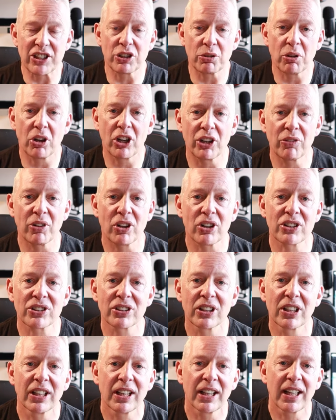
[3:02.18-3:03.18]
to
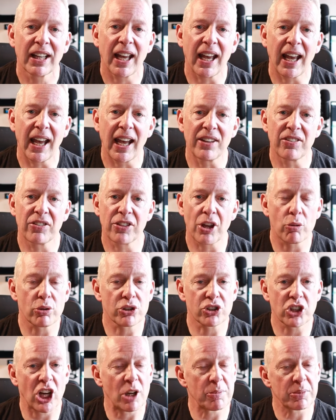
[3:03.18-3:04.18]
Hyrox and
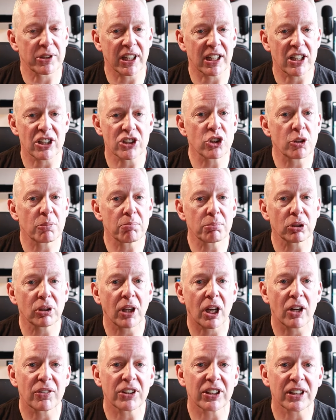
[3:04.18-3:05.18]
those times are going to
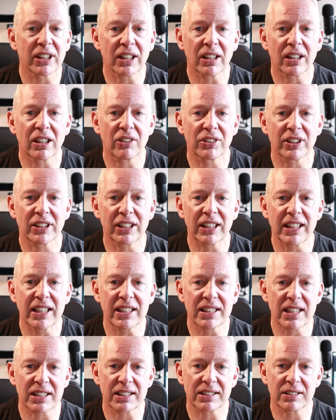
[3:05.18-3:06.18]
tumble over the over the
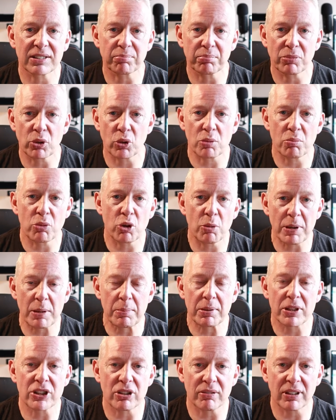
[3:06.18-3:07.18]
years as more and more
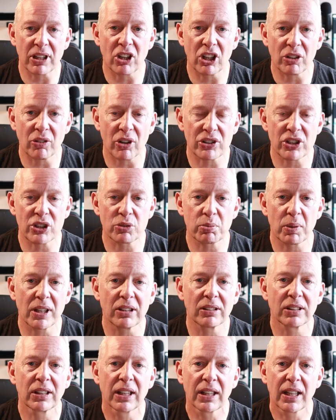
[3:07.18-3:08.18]
people are doing Hyrox as
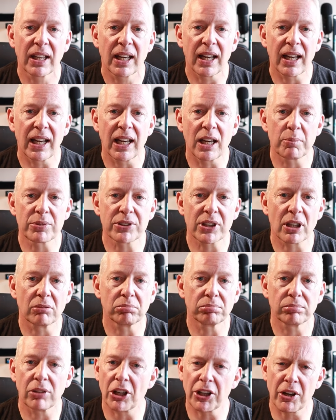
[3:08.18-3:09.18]
well. Um,
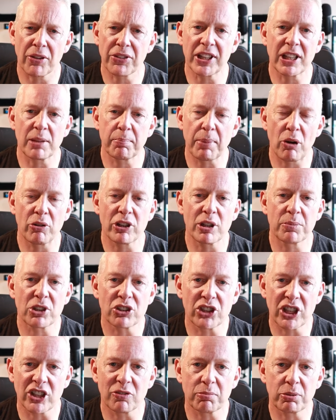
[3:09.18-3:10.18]
so I don't think a podium's
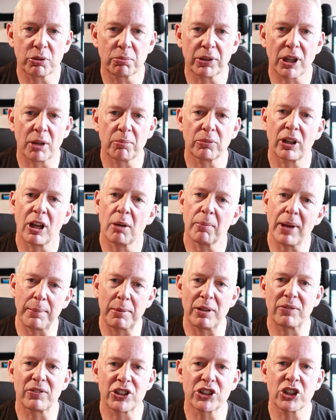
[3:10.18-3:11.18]
achievable, but I'm, I'm,
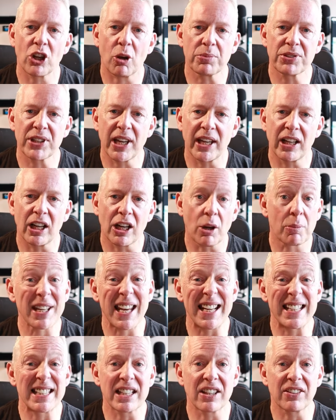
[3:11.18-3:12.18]
aiming for top 10, and I
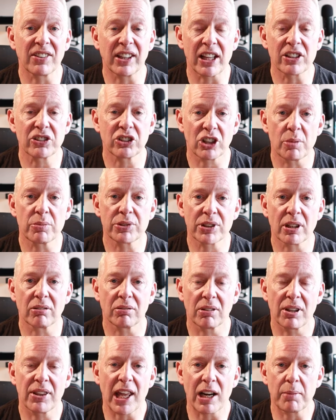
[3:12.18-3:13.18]
was 18th last time,
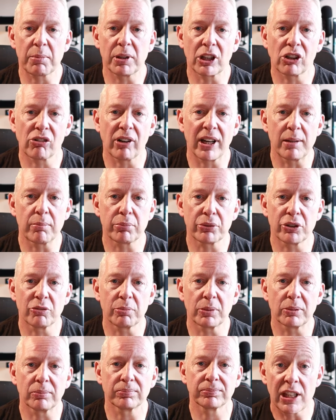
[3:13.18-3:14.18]
so that'll be a great
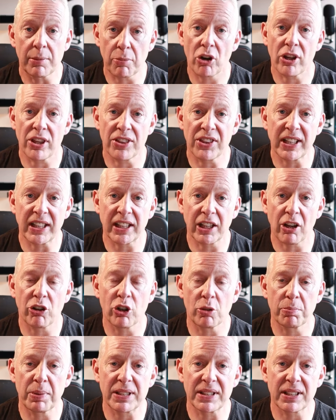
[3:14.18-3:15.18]
improvement. You might think
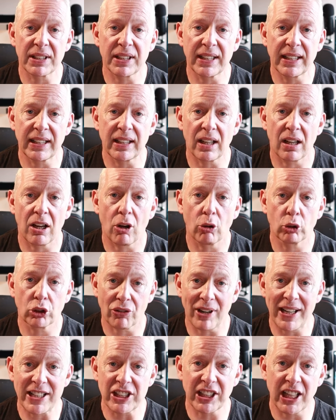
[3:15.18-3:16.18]
going up into the
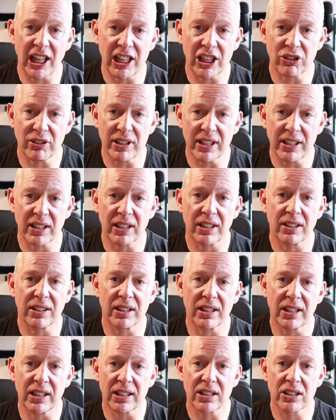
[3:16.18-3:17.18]
older age category that
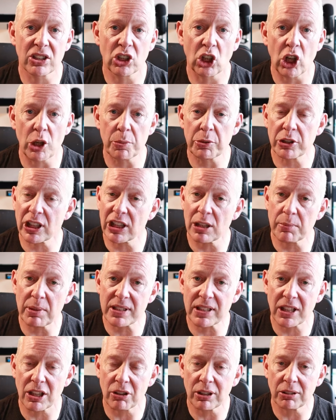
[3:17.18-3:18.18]
the times are going to
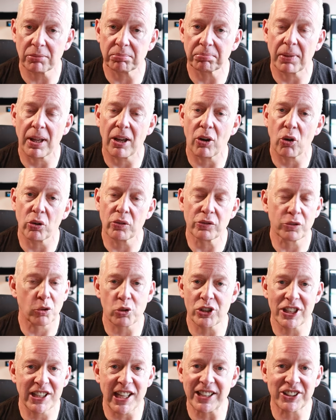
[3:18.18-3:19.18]
be slower.
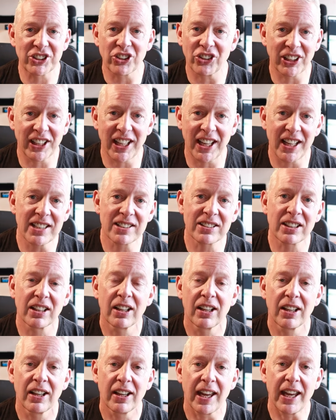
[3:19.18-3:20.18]
Unfortunately, that's not the case.
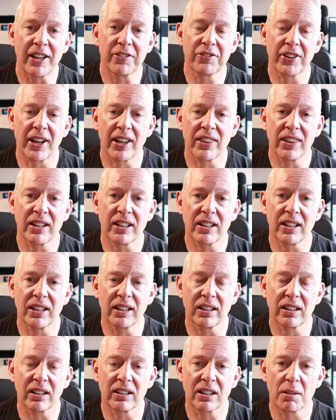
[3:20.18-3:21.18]
In fact,
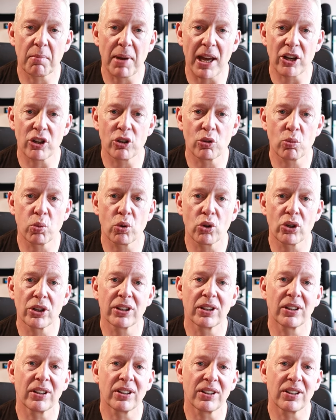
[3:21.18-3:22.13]
the the man who won